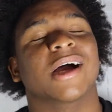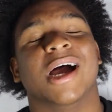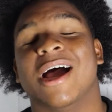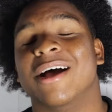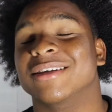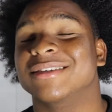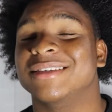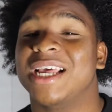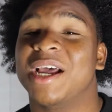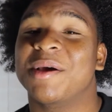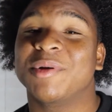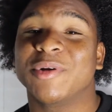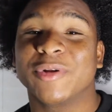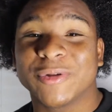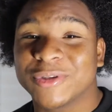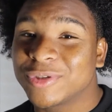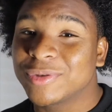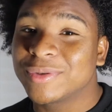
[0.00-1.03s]
I'll say I'm
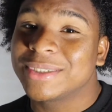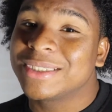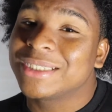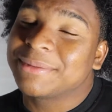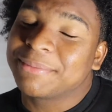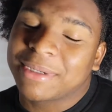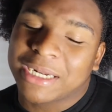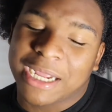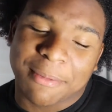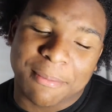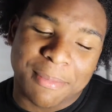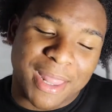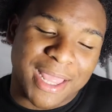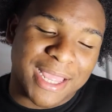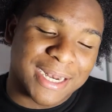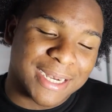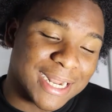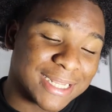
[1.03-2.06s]
new to this, but I'm
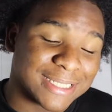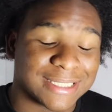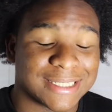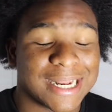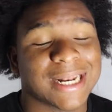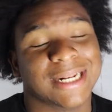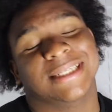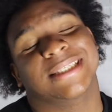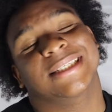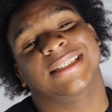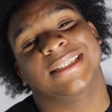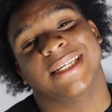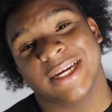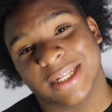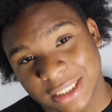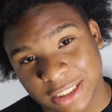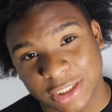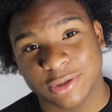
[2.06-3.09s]
like, that's not
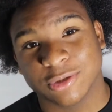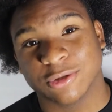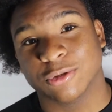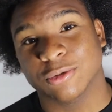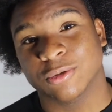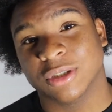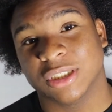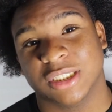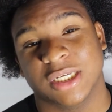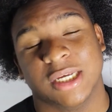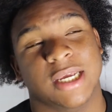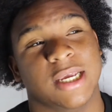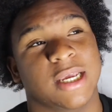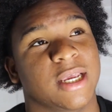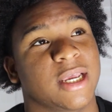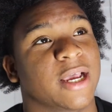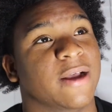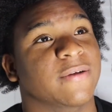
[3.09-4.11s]
necessarily new to it.
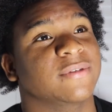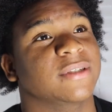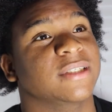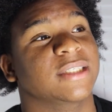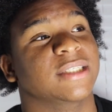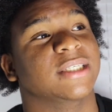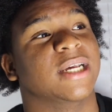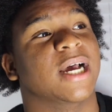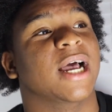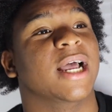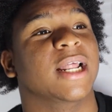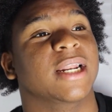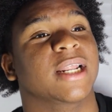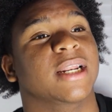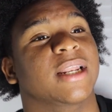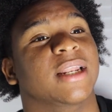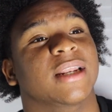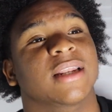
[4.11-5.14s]
I've just
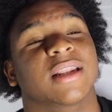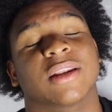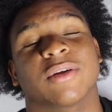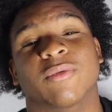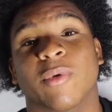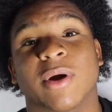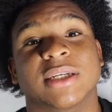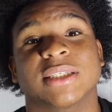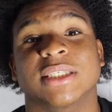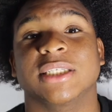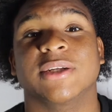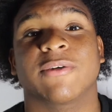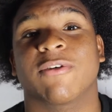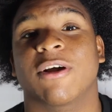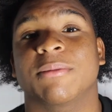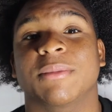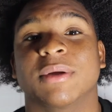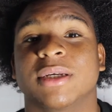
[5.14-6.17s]
gotten a little rusty
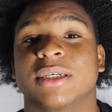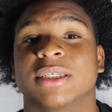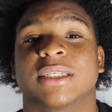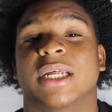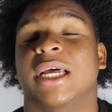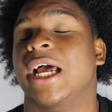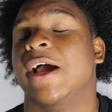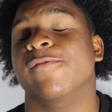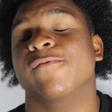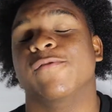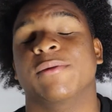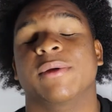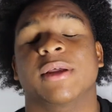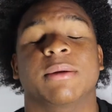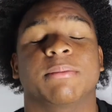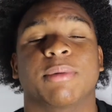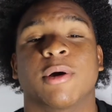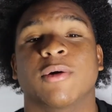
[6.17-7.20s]
from it because I haven't
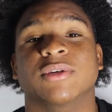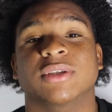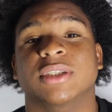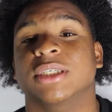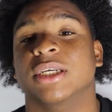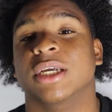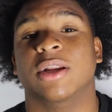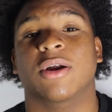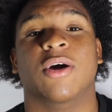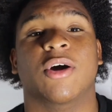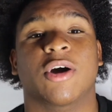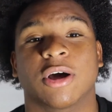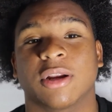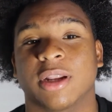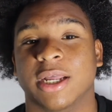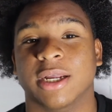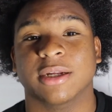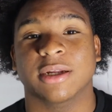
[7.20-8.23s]
been posting at
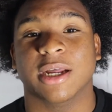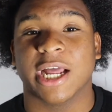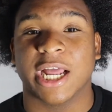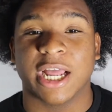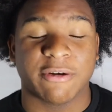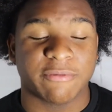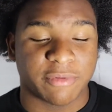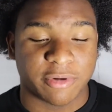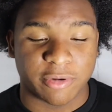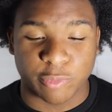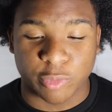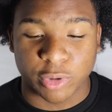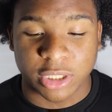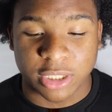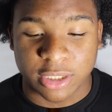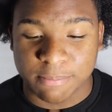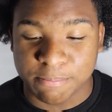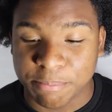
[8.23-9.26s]
all. Like, I haven't
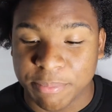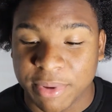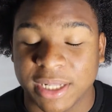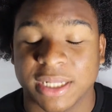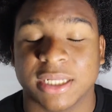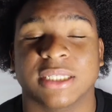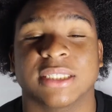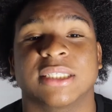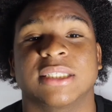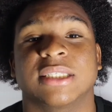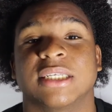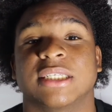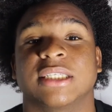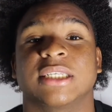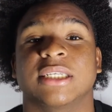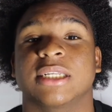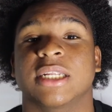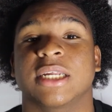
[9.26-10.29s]
really been
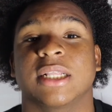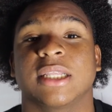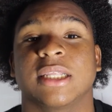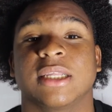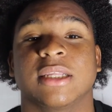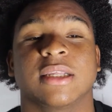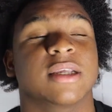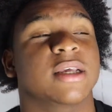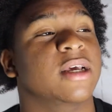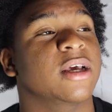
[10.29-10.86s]
consistent lately,